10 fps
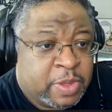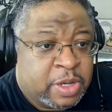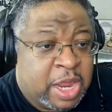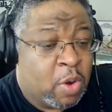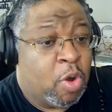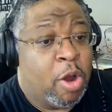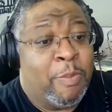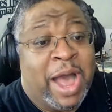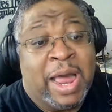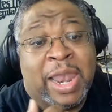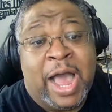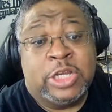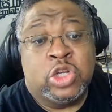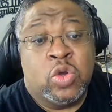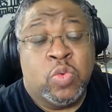There were
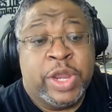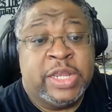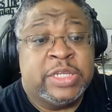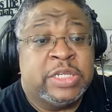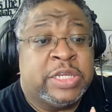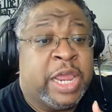biological reasons.